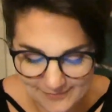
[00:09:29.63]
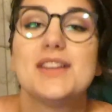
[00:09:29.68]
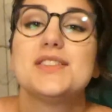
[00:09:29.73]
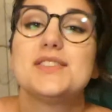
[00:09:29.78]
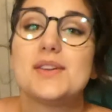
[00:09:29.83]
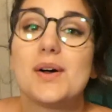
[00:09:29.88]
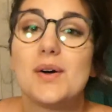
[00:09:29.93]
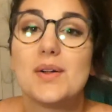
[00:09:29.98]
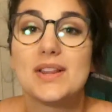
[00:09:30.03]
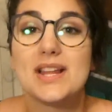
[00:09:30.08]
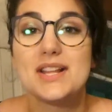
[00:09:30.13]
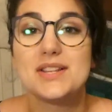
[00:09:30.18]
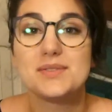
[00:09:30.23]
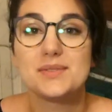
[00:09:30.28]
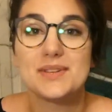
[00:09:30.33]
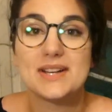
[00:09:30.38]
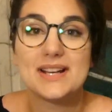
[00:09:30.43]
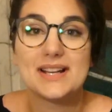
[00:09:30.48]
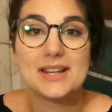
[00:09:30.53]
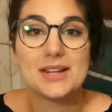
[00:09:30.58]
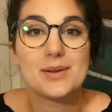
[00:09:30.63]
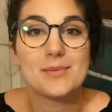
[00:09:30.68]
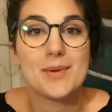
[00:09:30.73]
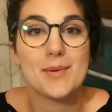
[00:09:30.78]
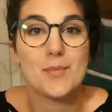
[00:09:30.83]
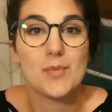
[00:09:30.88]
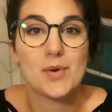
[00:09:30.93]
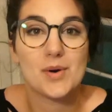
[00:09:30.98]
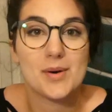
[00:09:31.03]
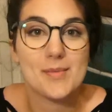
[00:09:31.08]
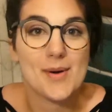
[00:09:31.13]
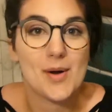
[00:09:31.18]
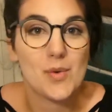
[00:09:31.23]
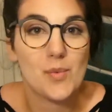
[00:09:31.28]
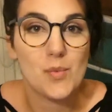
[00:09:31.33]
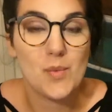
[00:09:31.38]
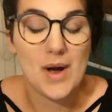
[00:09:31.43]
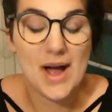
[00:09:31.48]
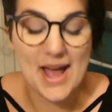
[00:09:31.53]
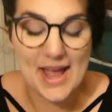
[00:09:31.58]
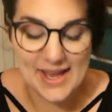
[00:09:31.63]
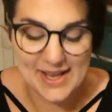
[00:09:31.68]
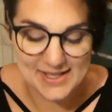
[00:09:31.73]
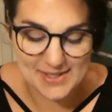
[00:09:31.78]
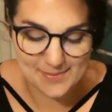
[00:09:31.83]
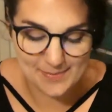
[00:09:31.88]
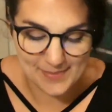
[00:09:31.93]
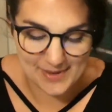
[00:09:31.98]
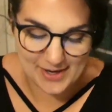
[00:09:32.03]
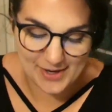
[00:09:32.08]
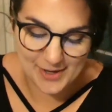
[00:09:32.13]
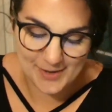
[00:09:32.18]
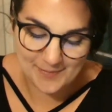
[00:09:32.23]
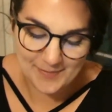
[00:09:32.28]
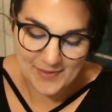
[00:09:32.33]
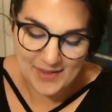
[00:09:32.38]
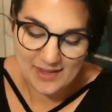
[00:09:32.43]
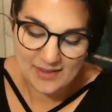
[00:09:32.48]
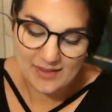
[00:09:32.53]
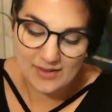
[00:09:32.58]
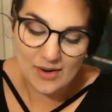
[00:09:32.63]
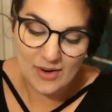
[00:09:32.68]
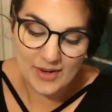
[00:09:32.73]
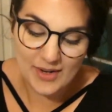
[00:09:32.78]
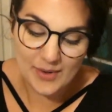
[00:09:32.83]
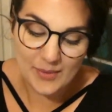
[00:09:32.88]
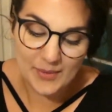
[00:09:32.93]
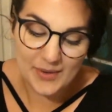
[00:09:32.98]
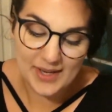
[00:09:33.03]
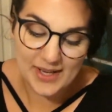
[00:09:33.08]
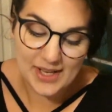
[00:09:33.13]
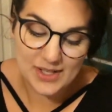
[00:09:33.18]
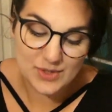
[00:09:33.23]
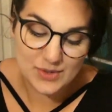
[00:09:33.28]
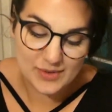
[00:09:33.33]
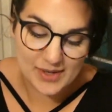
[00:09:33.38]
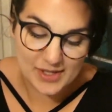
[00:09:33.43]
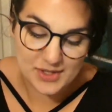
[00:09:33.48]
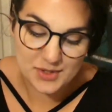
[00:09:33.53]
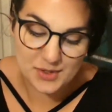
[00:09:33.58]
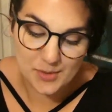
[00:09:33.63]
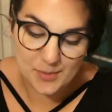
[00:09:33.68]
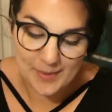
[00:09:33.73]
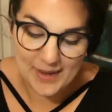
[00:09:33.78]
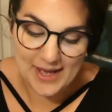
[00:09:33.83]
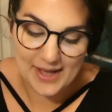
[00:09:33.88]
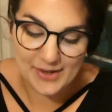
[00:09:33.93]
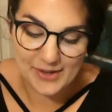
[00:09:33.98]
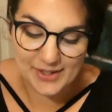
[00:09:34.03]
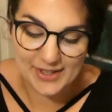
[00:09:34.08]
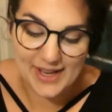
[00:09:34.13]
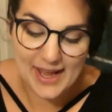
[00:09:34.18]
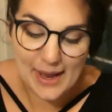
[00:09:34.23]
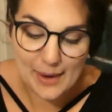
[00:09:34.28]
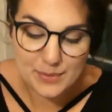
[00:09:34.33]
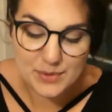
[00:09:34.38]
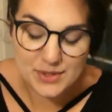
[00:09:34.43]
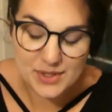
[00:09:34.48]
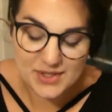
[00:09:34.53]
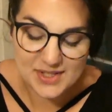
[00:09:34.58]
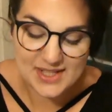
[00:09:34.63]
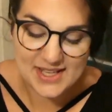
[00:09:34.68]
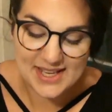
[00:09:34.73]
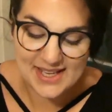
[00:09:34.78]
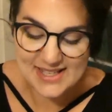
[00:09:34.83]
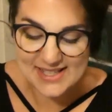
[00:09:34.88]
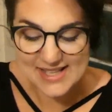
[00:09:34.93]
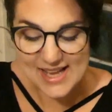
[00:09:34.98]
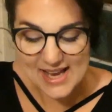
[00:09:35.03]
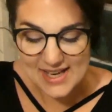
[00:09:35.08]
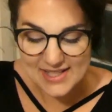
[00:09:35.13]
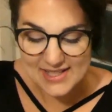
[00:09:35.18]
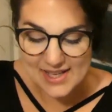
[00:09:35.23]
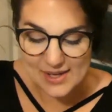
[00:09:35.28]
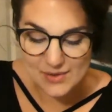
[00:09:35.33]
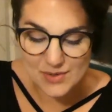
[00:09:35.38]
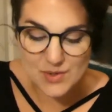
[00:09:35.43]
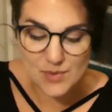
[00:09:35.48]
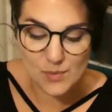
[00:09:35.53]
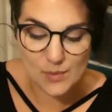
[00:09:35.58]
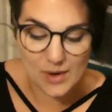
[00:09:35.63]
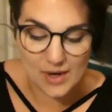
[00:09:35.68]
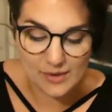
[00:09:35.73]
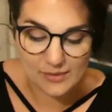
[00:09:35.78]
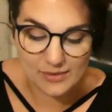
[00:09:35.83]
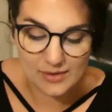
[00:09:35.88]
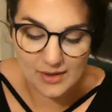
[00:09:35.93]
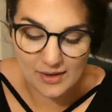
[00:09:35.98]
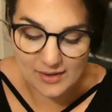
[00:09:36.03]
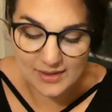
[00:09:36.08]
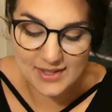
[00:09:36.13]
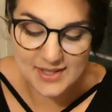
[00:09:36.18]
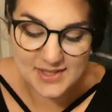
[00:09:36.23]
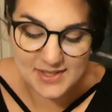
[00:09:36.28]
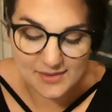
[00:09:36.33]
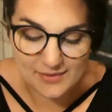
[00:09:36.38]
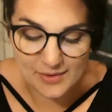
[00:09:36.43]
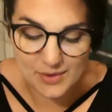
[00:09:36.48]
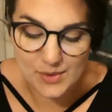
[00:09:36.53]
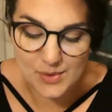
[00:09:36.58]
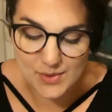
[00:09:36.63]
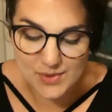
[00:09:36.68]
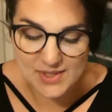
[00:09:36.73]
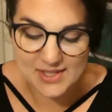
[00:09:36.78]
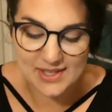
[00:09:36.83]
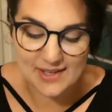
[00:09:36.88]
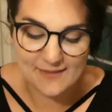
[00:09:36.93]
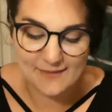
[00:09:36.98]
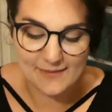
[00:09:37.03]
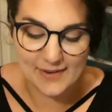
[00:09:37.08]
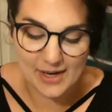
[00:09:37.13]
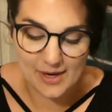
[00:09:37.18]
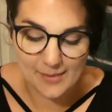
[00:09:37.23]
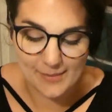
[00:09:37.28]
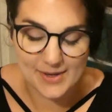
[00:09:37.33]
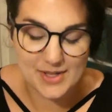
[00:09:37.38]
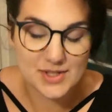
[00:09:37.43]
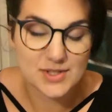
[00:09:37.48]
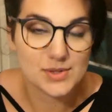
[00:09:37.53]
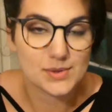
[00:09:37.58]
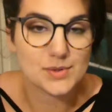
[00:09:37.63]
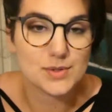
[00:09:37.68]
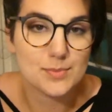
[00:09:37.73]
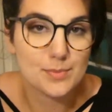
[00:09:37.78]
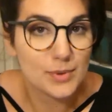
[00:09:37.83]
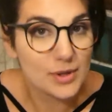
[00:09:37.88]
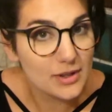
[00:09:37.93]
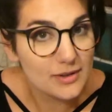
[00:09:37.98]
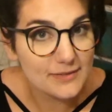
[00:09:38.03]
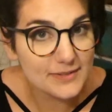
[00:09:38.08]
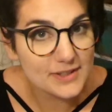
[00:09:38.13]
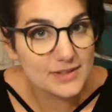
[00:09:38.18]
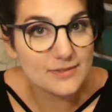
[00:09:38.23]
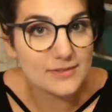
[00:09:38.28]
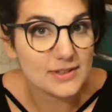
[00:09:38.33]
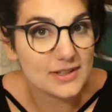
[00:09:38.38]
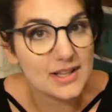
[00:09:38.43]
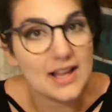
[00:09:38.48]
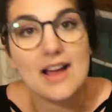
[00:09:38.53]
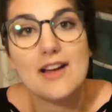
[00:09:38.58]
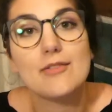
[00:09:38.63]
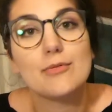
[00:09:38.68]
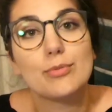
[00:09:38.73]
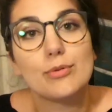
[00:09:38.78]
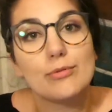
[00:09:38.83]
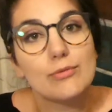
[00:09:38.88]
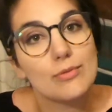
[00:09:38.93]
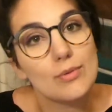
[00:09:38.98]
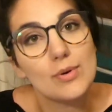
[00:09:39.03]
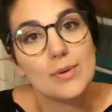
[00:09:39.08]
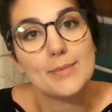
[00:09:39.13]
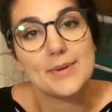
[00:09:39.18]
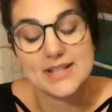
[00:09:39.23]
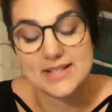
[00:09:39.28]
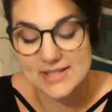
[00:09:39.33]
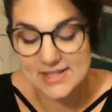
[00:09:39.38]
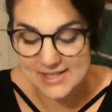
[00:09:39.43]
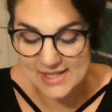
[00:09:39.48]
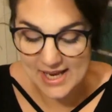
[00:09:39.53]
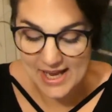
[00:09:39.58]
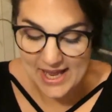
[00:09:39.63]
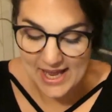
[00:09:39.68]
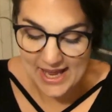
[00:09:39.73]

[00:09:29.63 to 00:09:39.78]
So let's read a little bit more about why it's better. The cardioid directional pattern captures the exact sound you want regardless of acoustic environment, so it's perfect for live performance